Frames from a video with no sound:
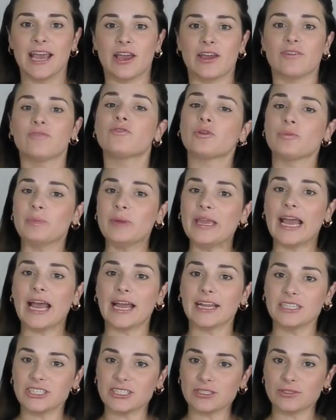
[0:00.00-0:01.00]
And for me,
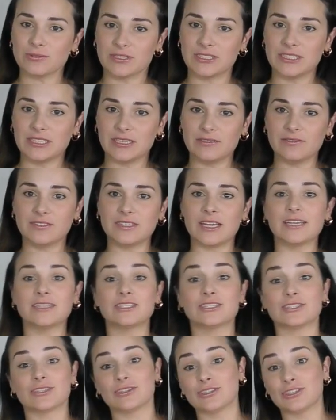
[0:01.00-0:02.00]
I just received a
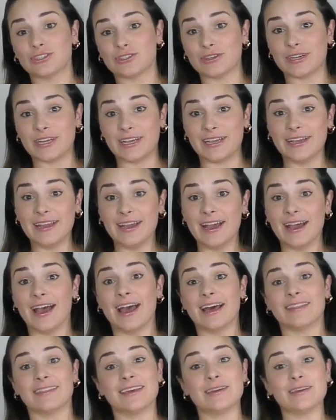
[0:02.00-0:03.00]
surgery
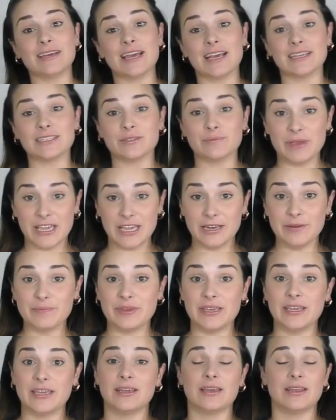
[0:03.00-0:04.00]
that has made
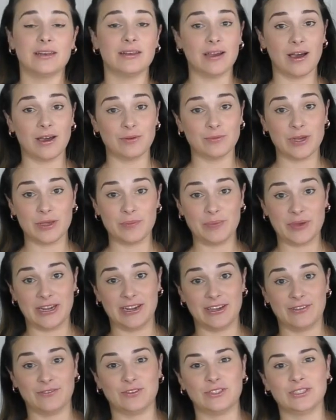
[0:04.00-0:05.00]
me non-weight
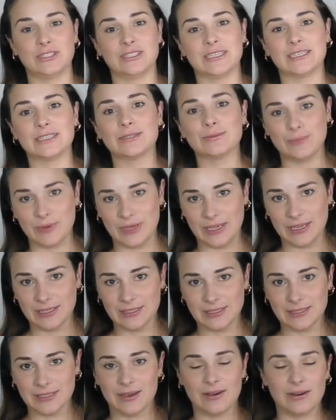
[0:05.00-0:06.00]
bearing for 6
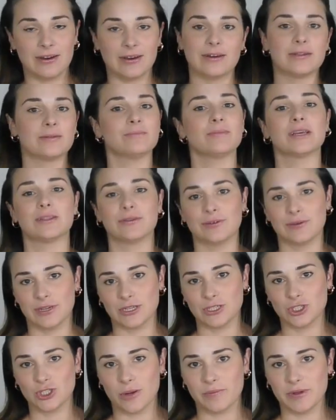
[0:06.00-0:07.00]
weeks on my lower
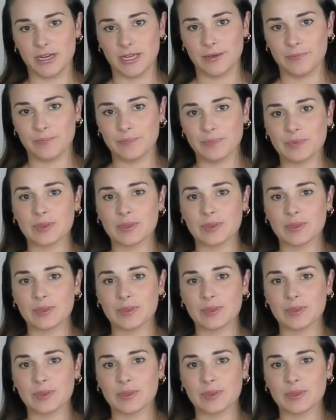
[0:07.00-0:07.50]
extremity.